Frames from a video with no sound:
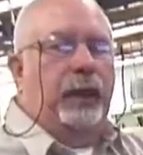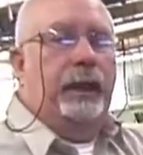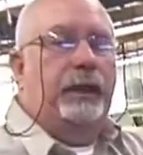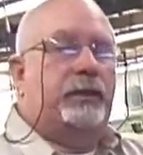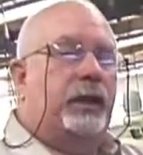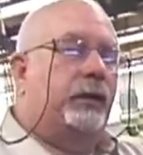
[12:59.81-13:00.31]

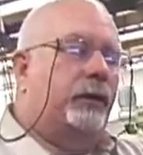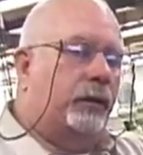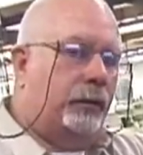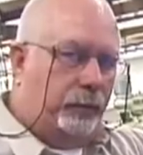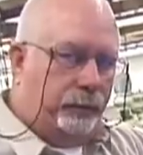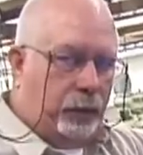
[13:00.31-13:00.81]
and it's
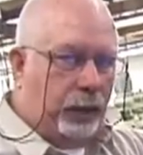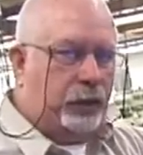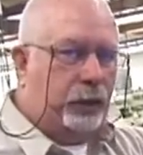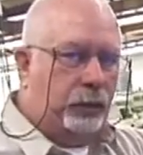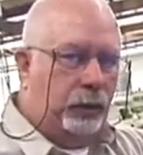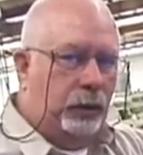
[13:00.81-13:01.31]
under
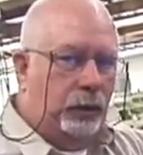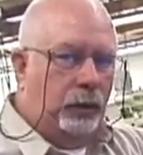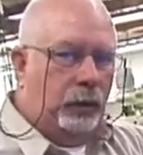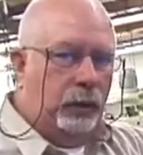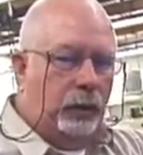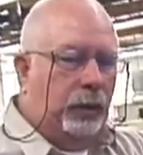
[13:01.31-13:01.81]
pressure,
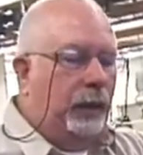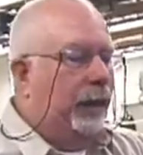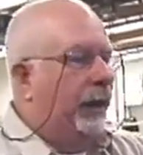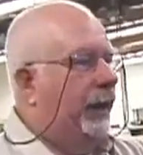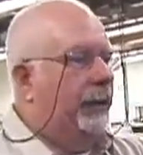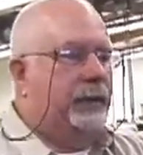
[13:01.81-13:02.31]

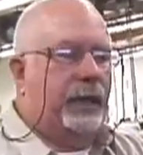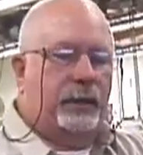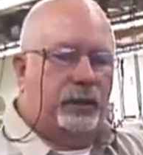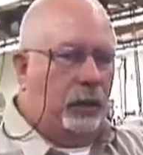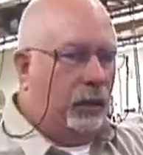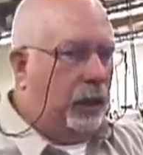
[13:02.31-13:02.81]
it
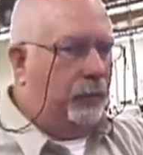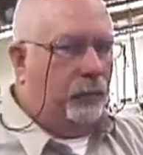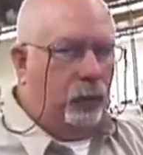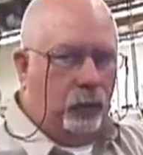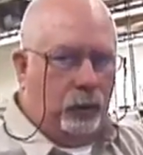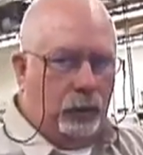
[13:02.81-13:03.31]
takes a lot
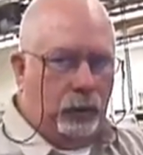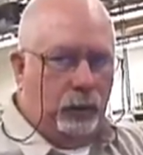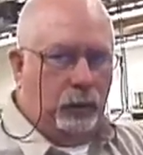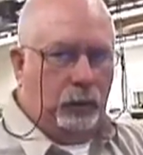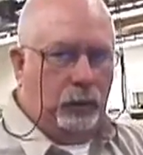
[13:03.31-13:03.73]
more